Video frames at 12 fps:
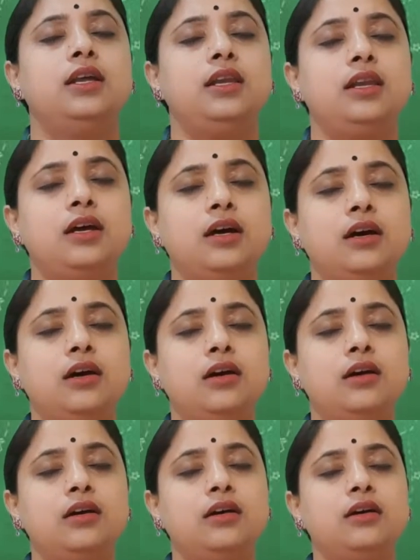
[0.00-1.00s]

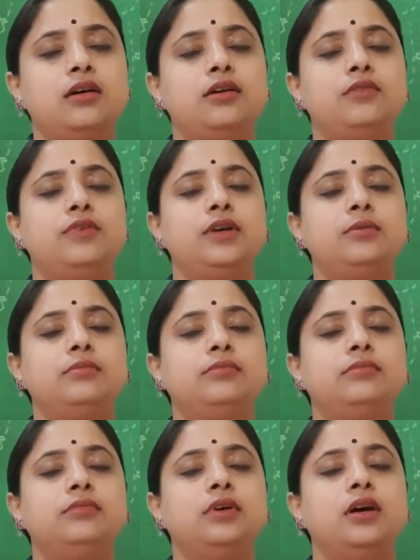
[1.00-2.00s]
love him,
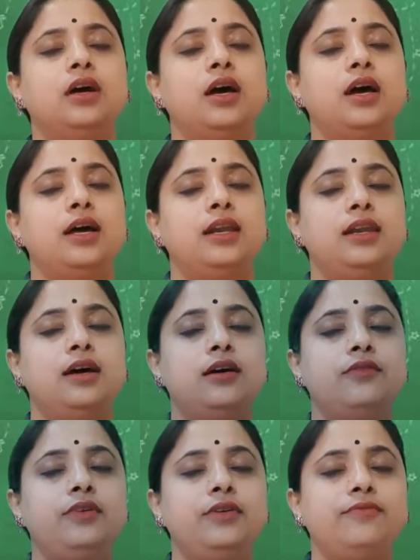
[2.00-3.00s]

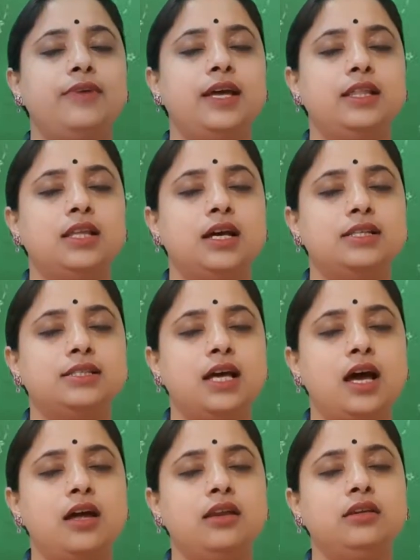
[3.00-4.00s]
love him when the
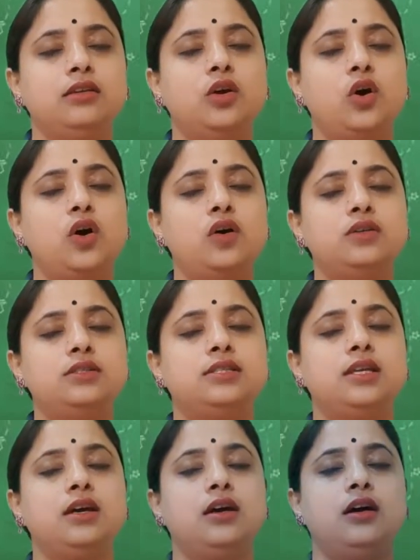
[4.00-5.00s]
sun goes
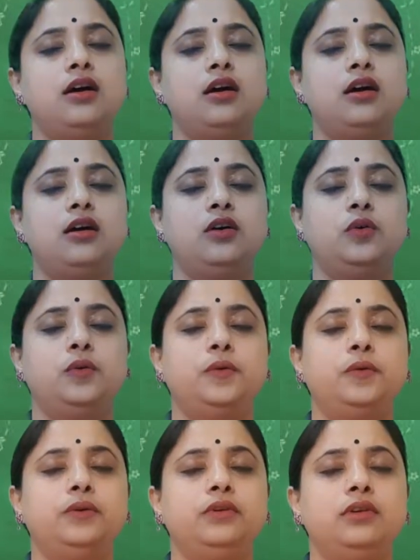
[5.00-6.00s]

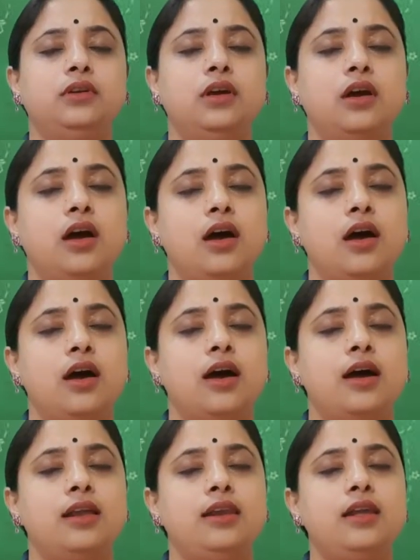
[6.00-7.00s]
down.
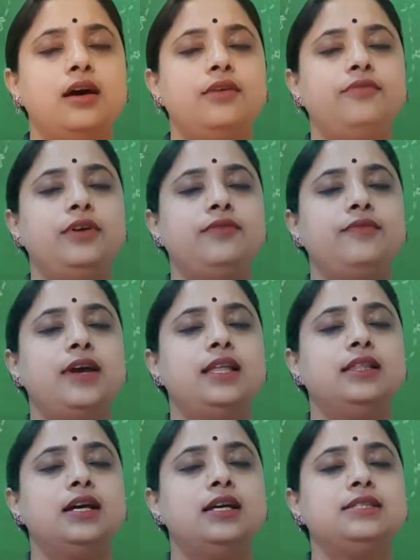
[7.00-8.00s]
Love him when
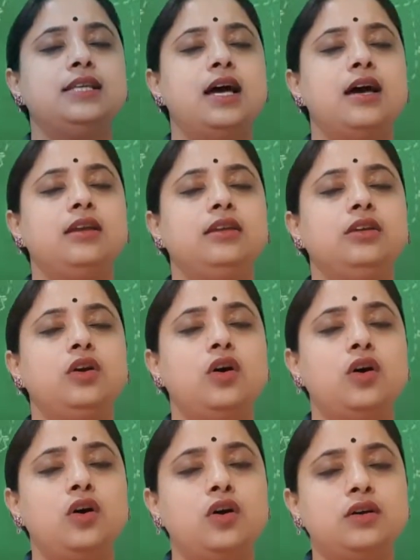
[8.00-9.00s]
the sun goes